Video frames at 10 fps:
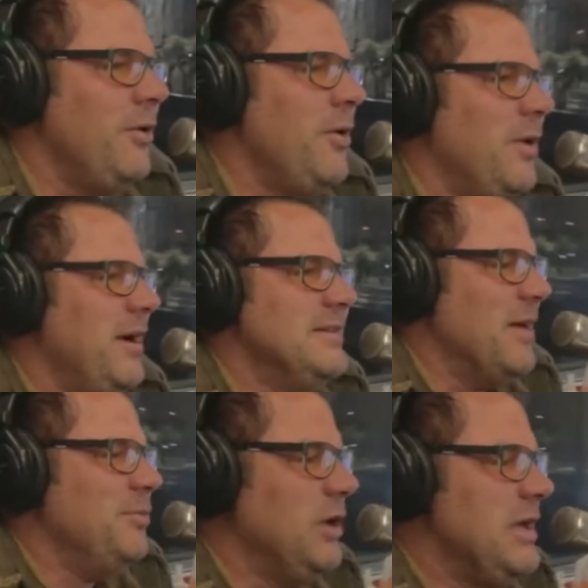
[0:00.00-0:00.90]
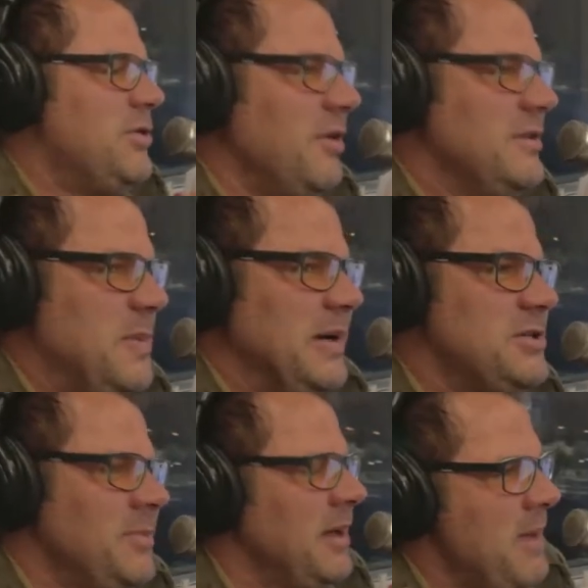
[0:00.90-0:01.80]
don't know what it is. I'm looking through all these
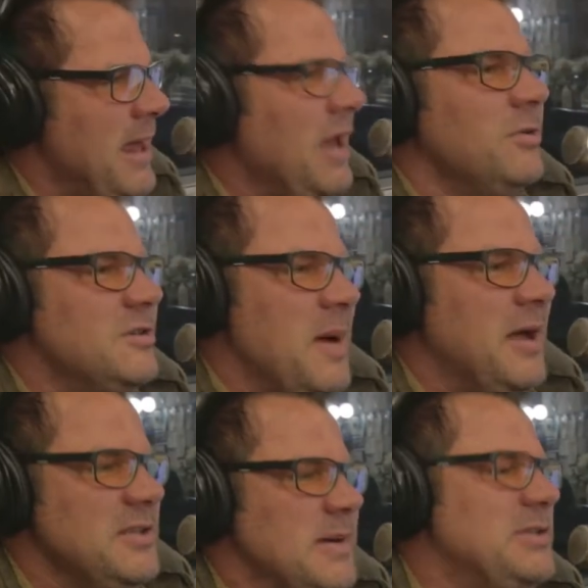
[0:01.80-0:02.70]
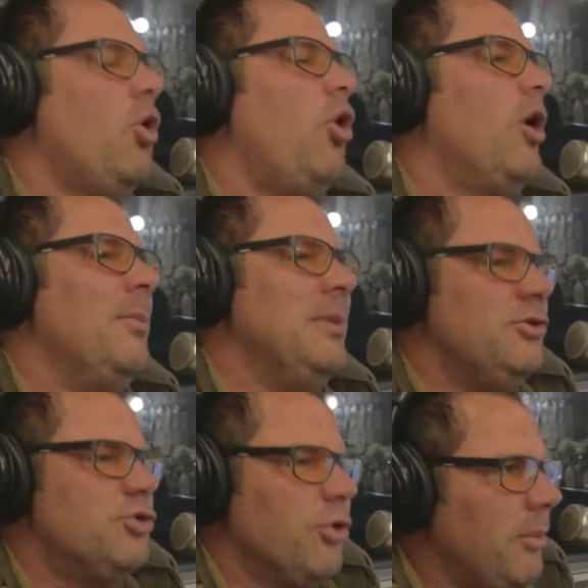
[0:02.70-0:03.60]
pictures. I'm like, man, I don't smile in these pictures, or I'm in
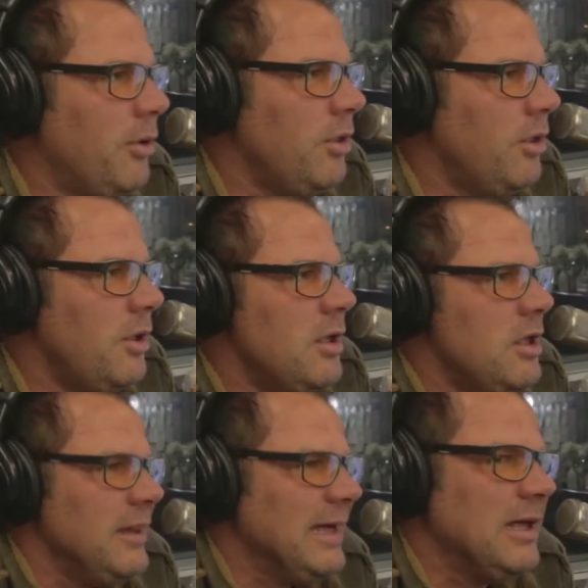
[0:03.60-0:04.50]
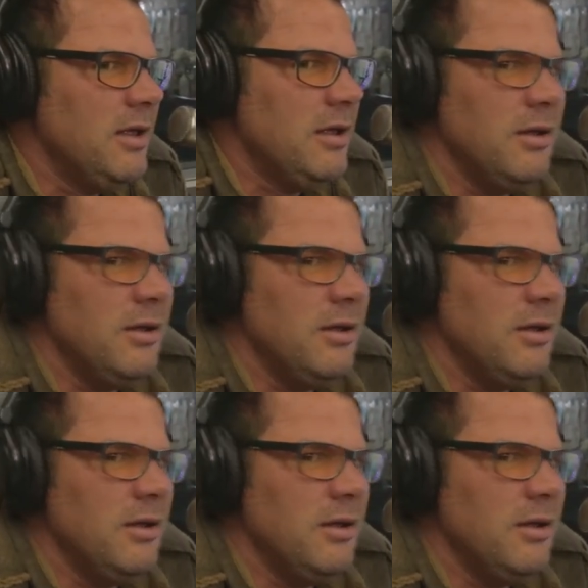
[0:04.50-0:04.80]
trouble. I like, did also